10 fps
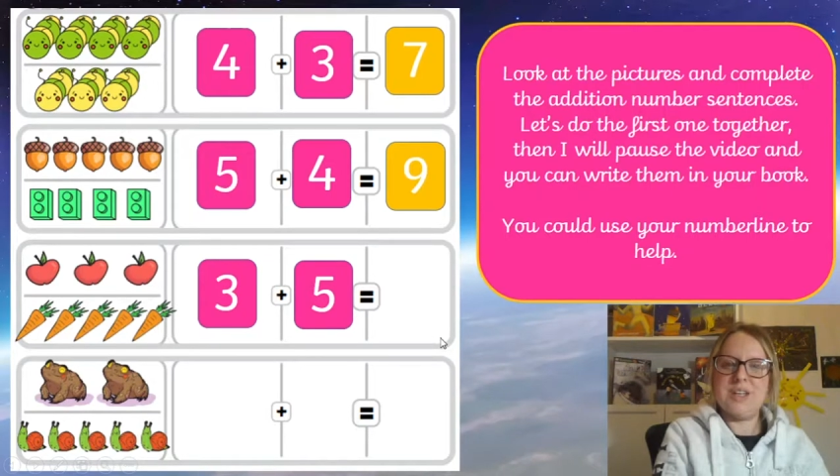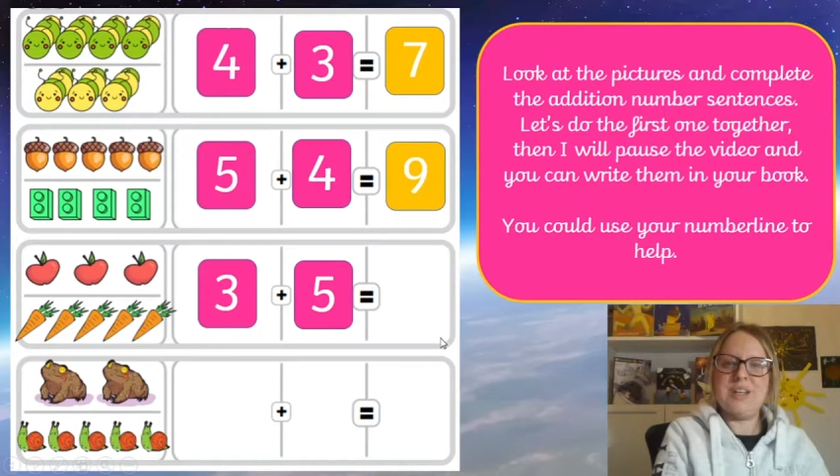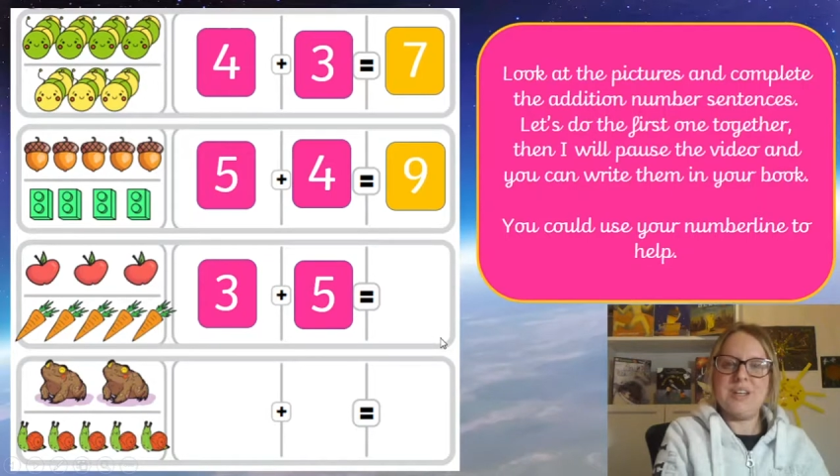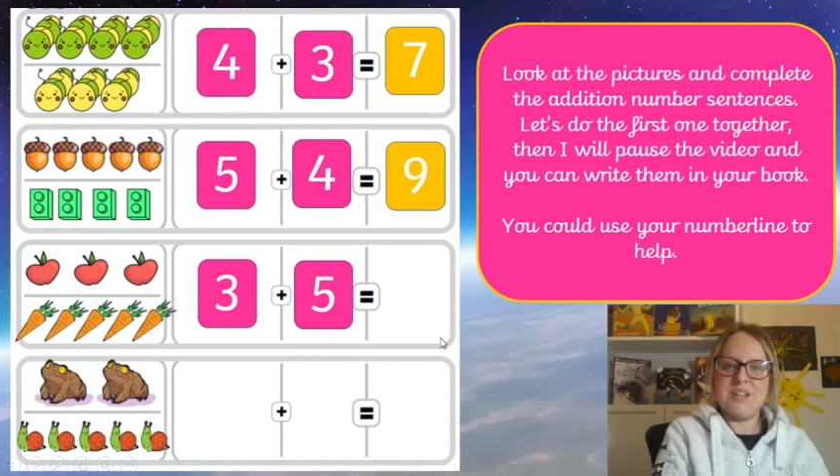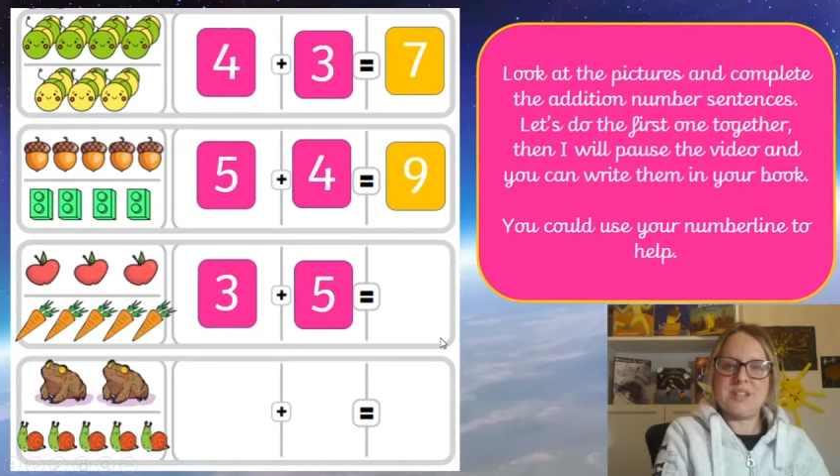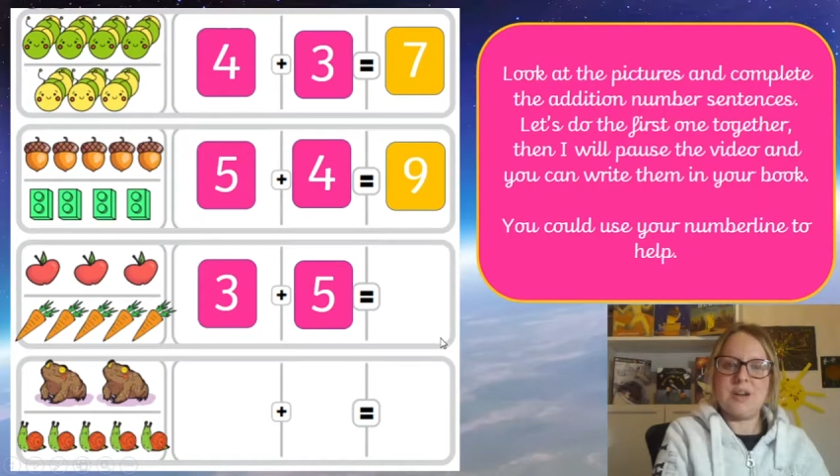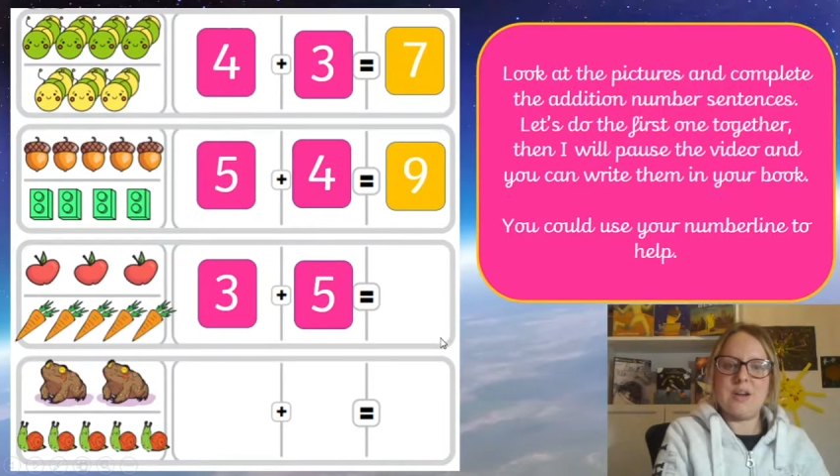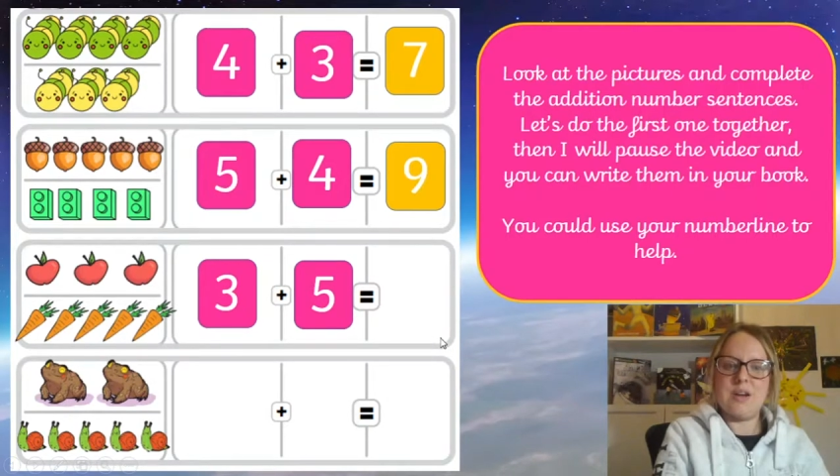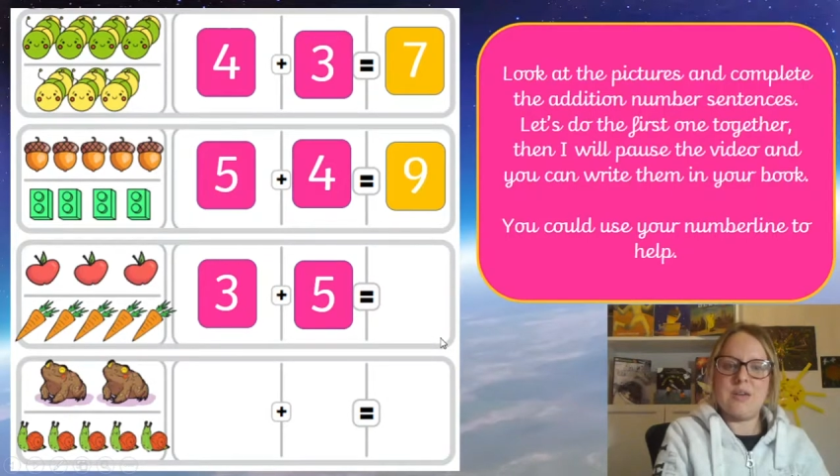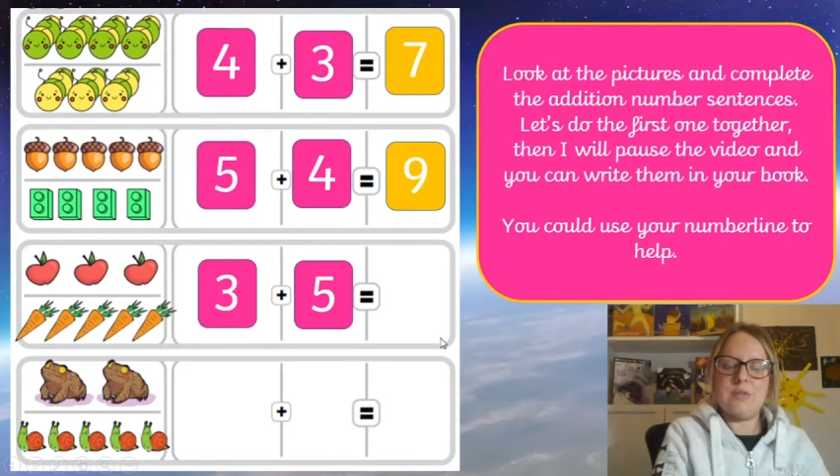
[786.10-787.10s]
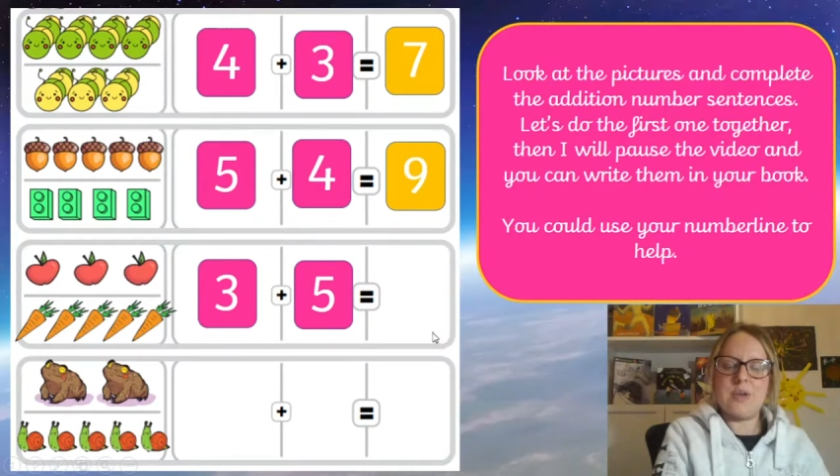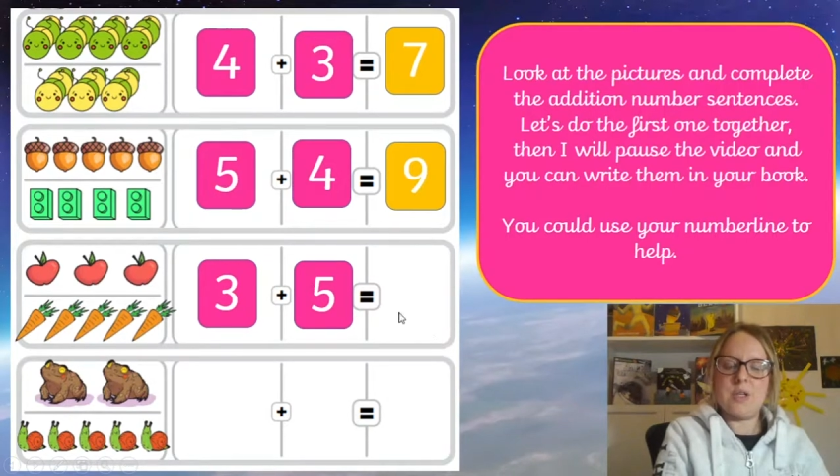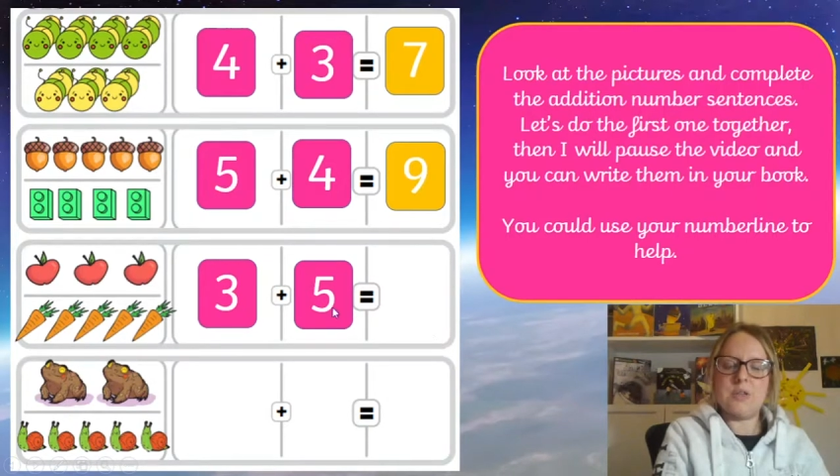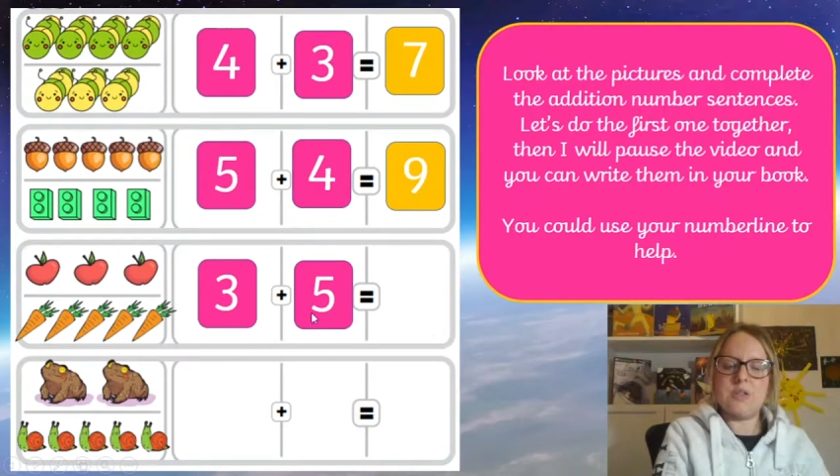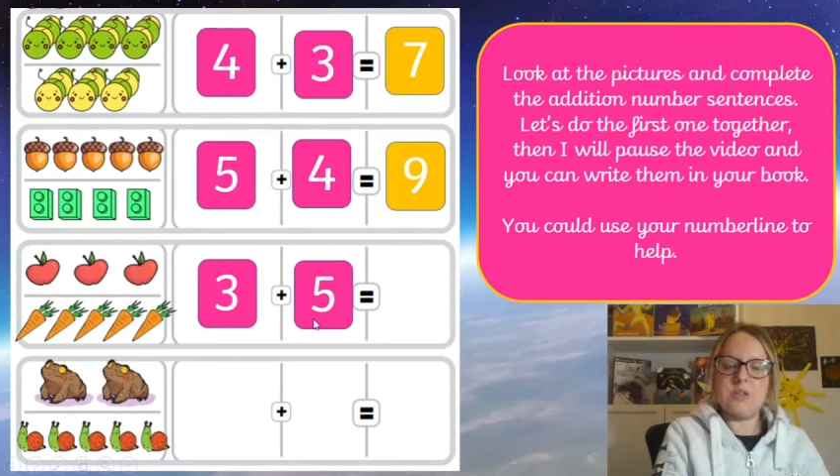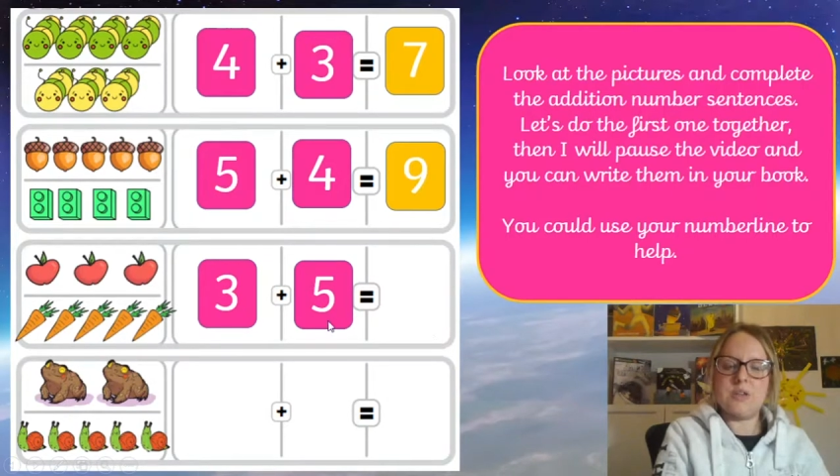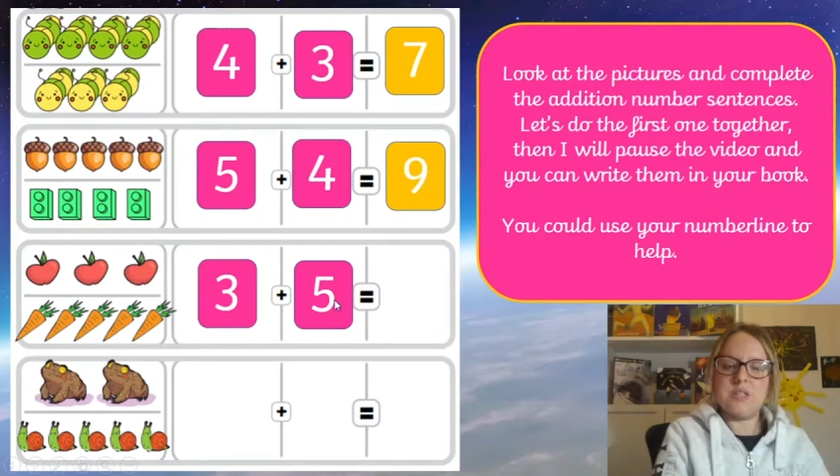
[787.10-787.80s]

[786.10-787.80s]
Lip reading: So hopefully you started